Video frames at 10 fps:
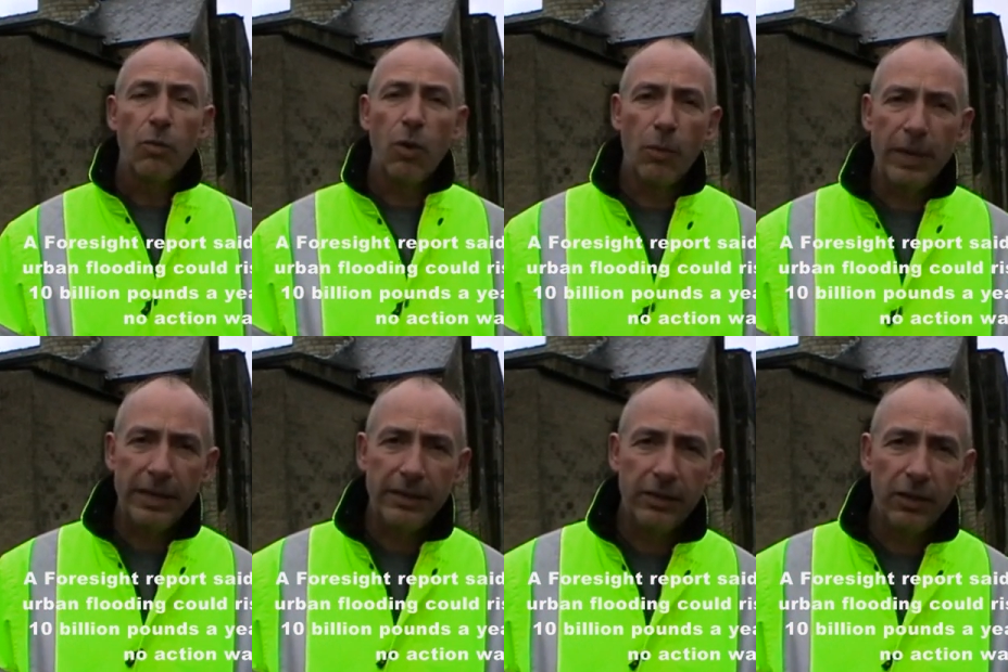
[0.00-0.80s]
what we
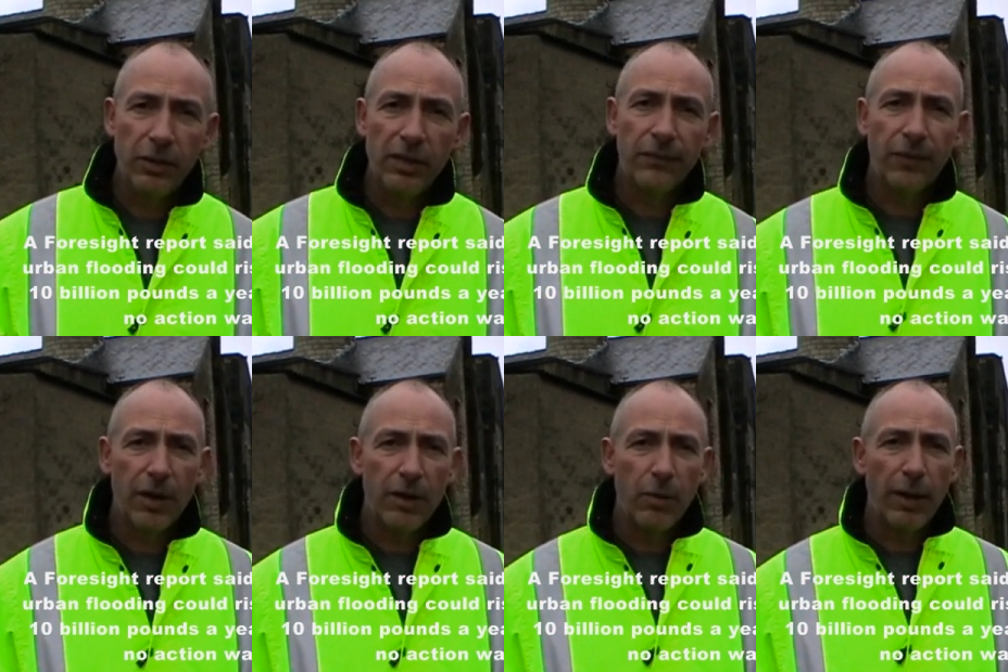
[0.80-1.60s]
need to do is
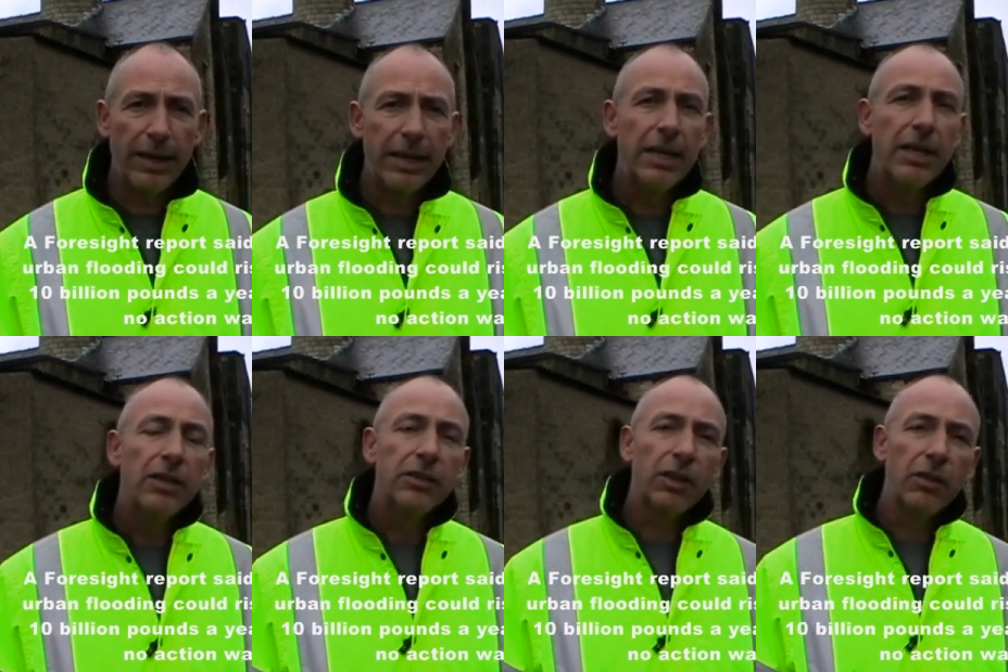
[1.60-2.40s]
find a way
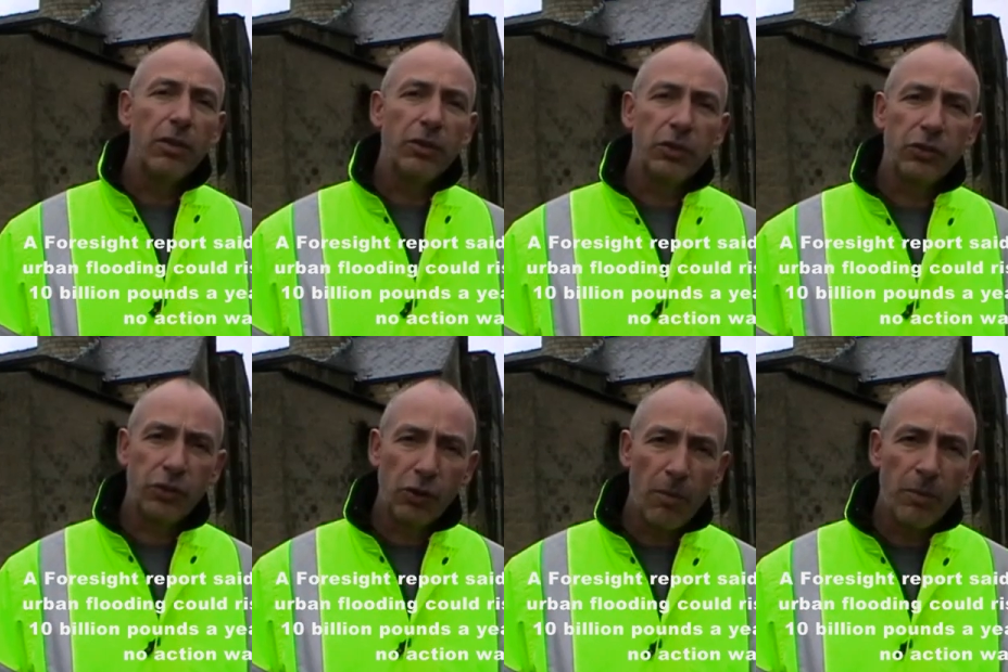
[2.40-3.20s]
so that to
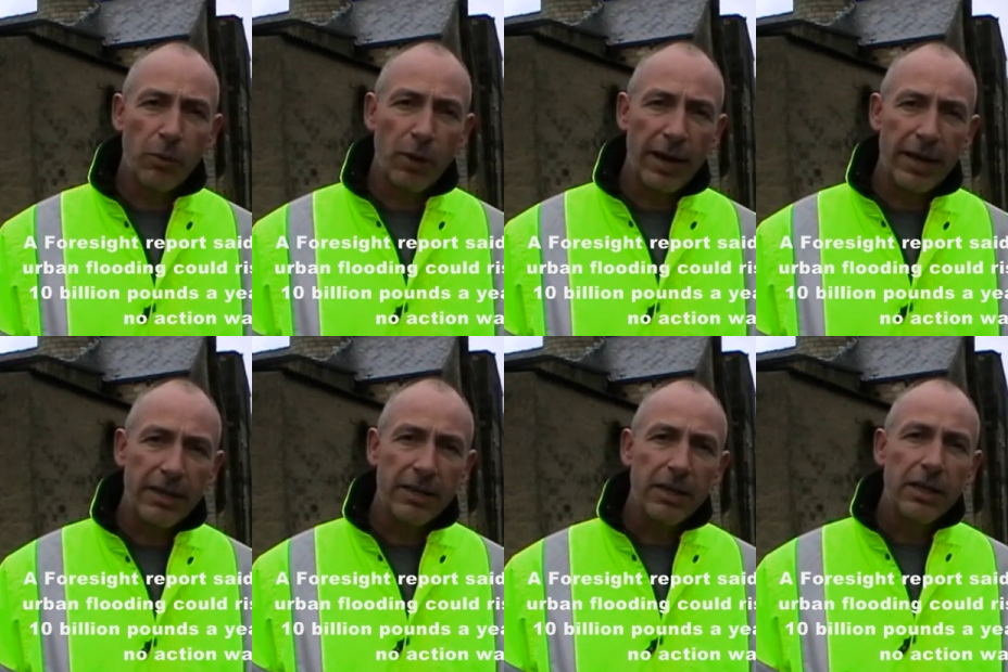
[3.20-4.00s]
stop the rain
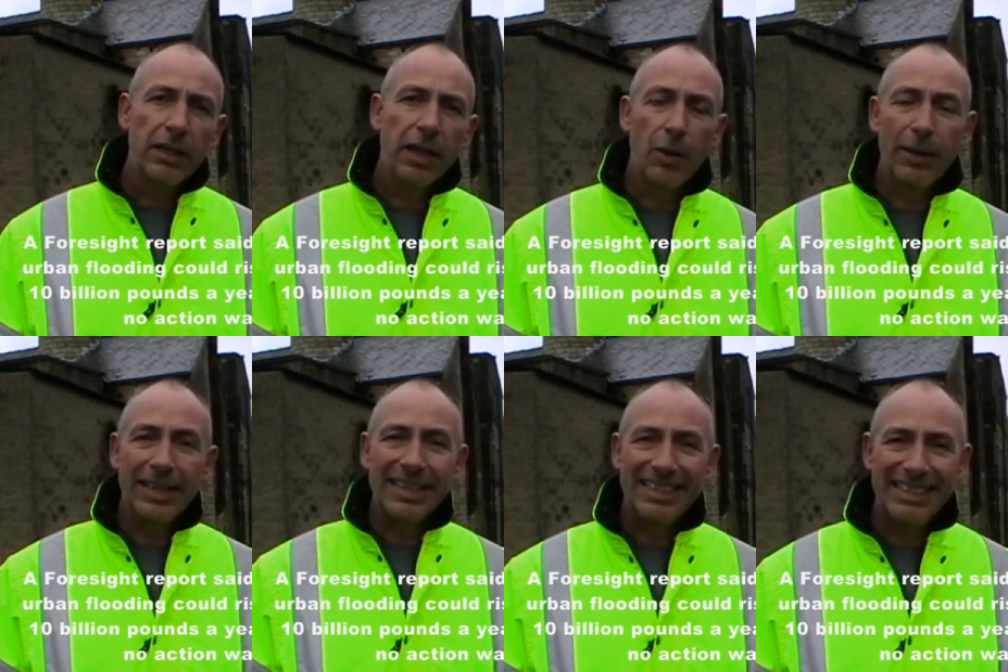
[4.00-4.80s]
going
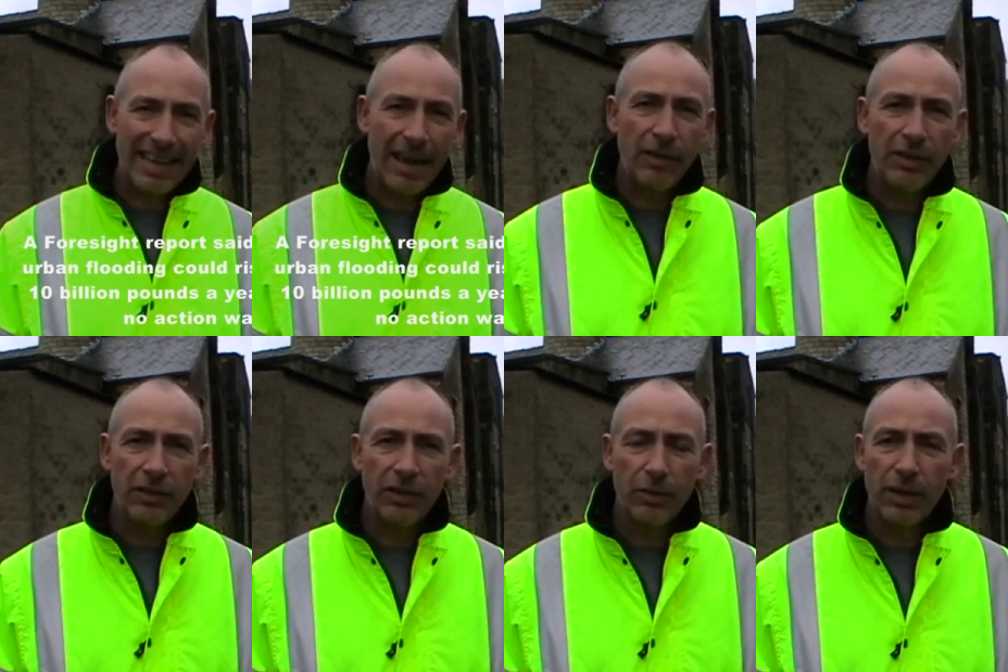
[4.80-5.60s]
down
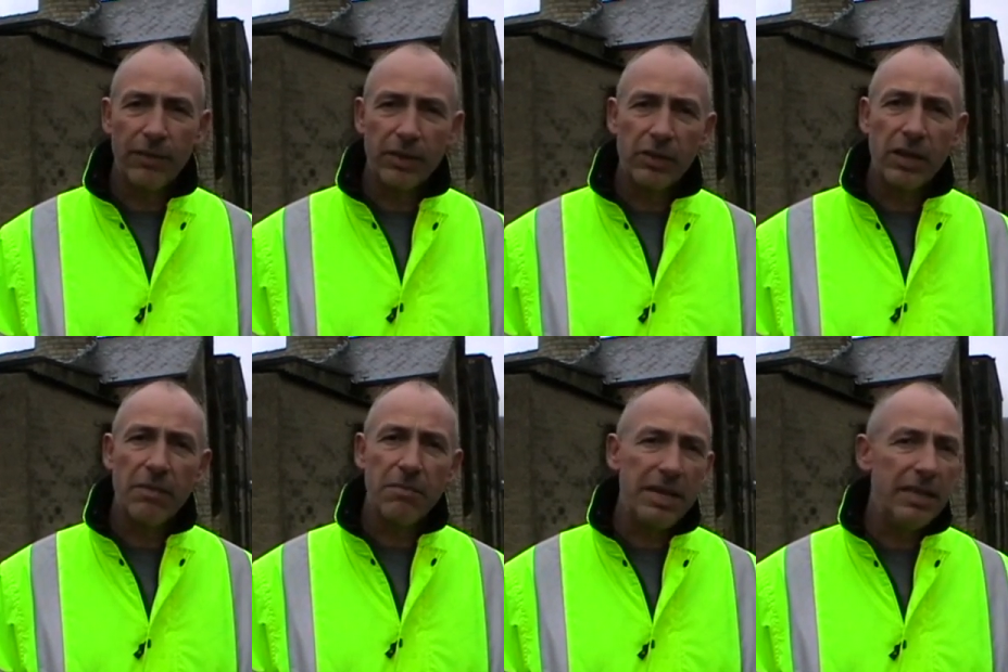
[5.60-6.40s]
into the rivers
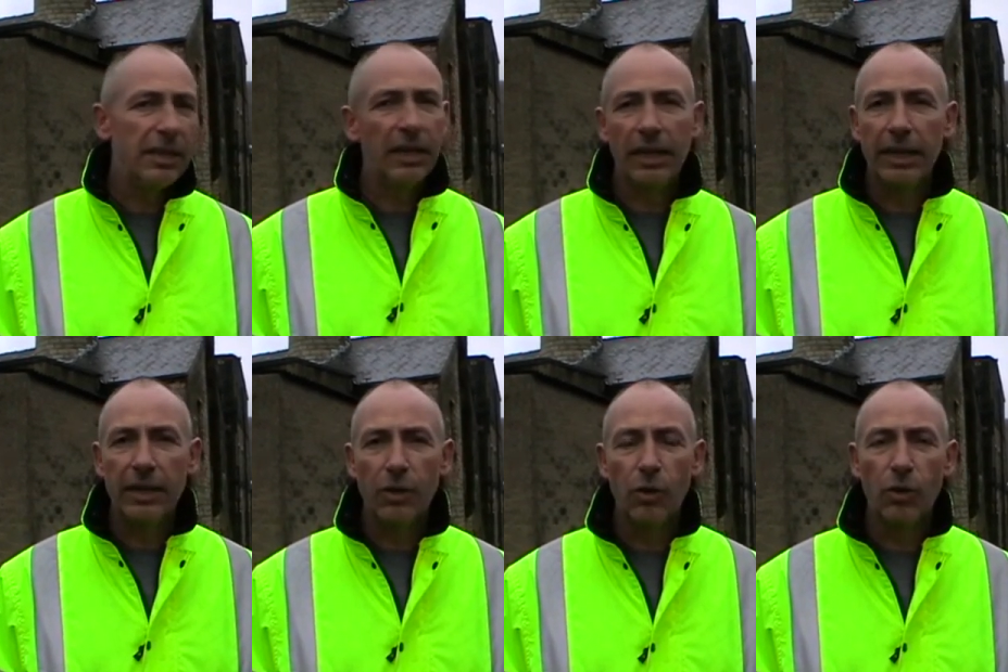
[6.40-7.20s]
immediately
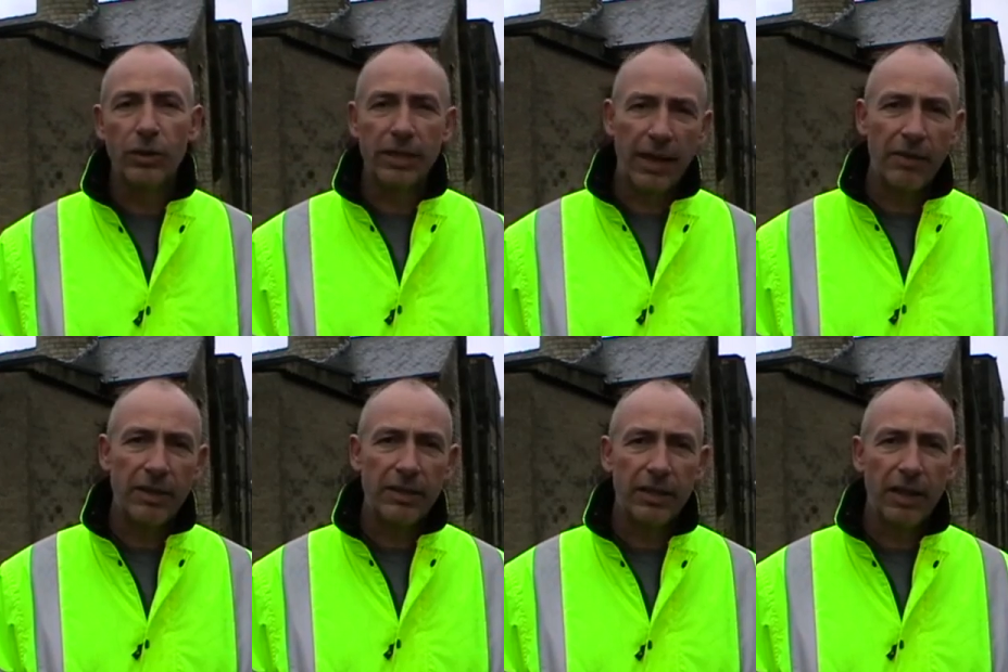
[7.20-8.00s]
or down
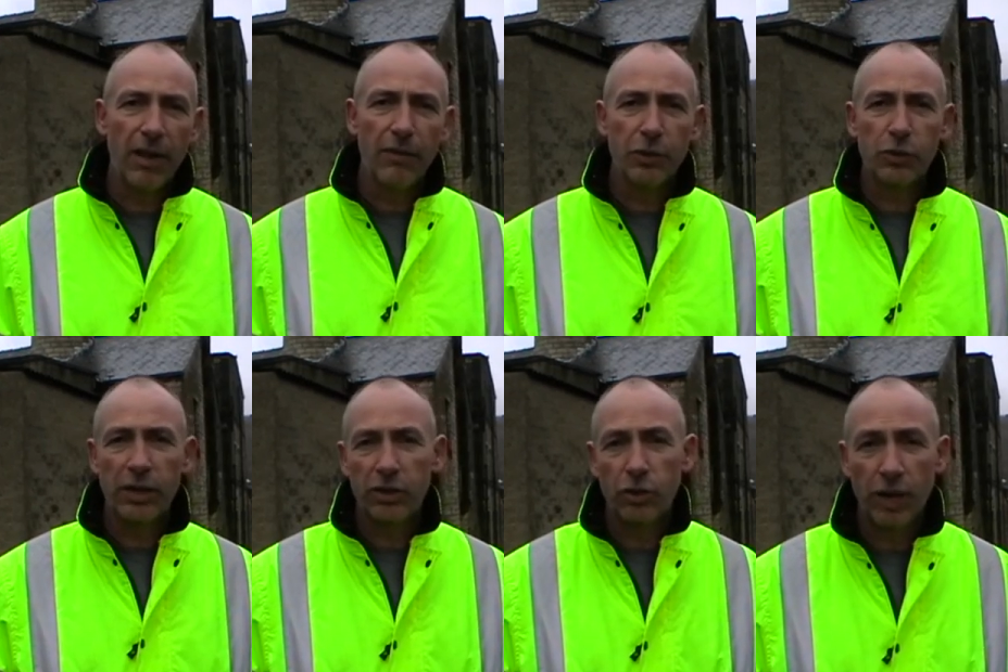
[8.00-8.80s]
into the
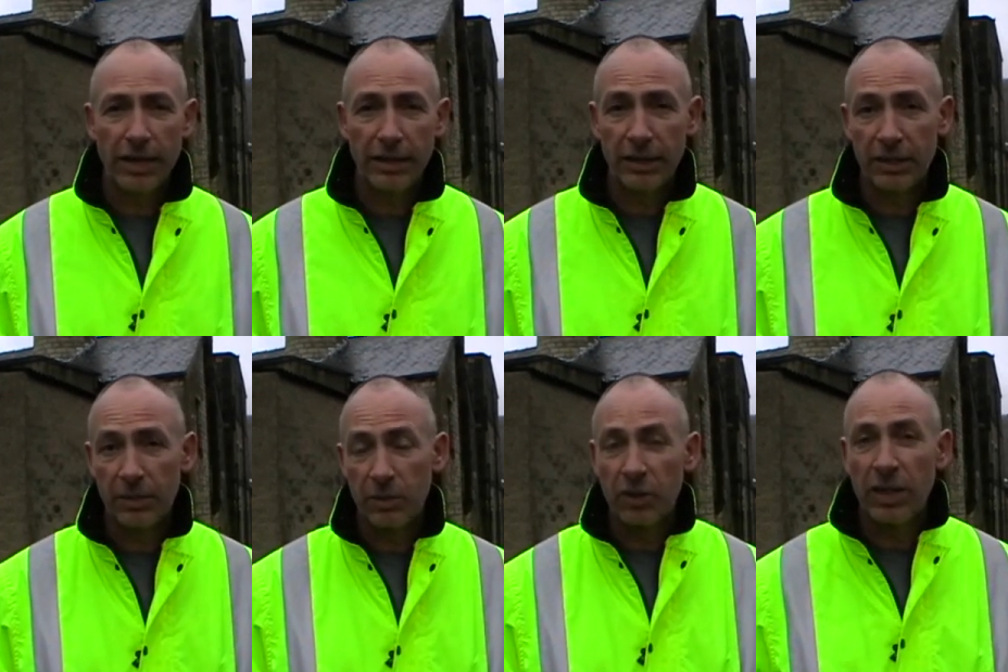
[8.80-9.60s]
overstretched drainage
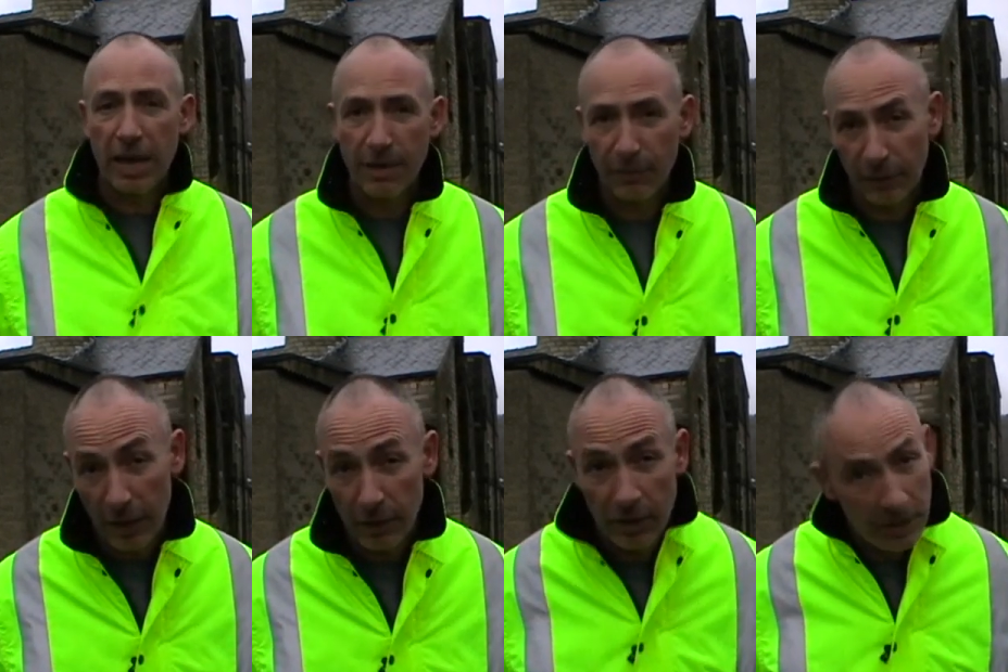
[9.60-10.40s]
system which then
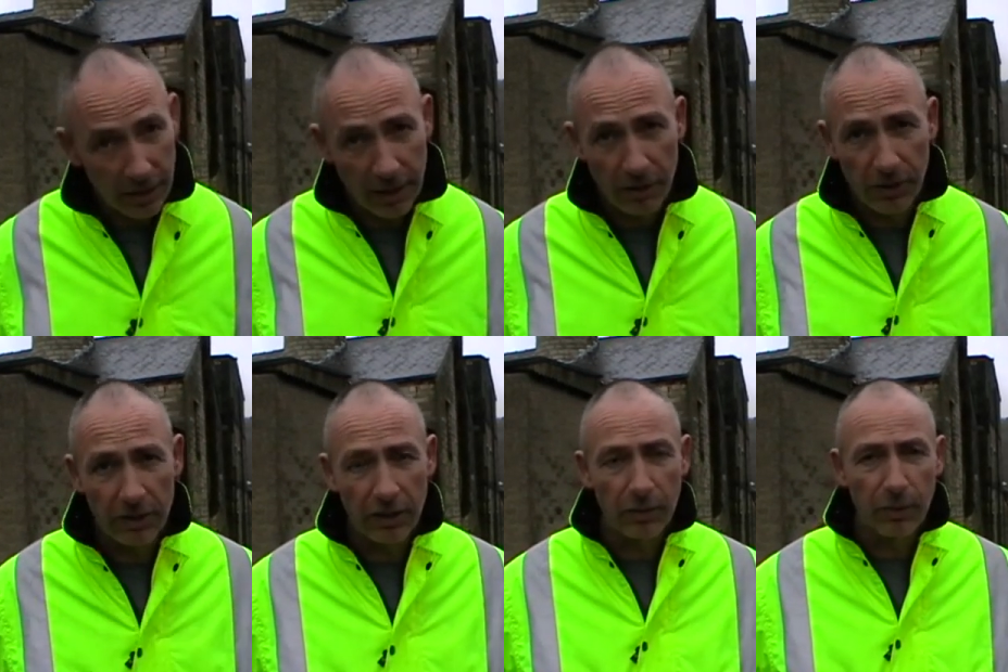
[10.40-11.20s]
overflows and goes
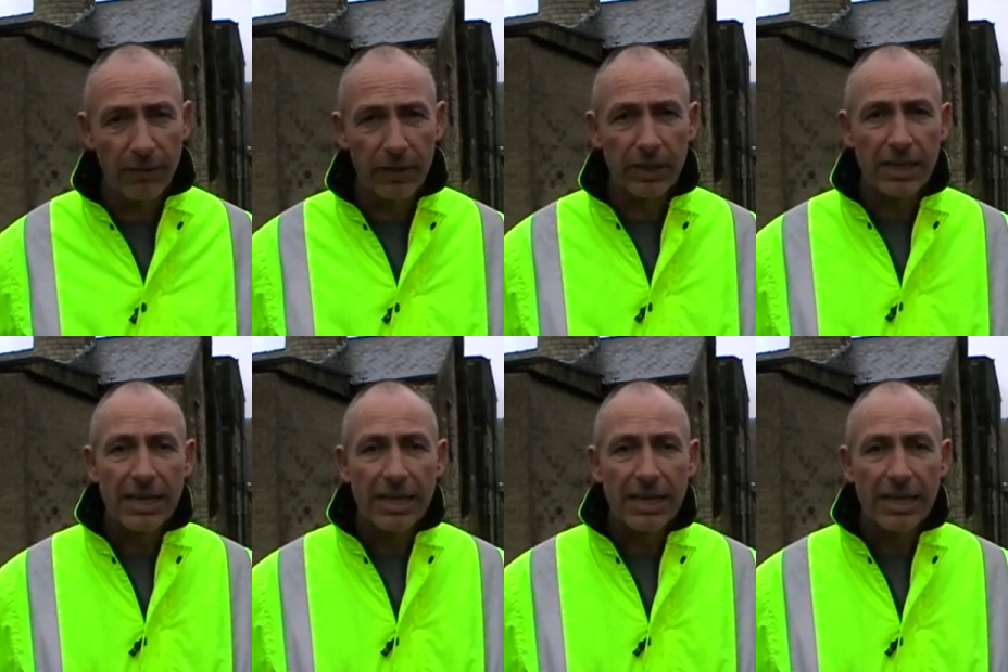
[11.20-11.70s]
into the rivers.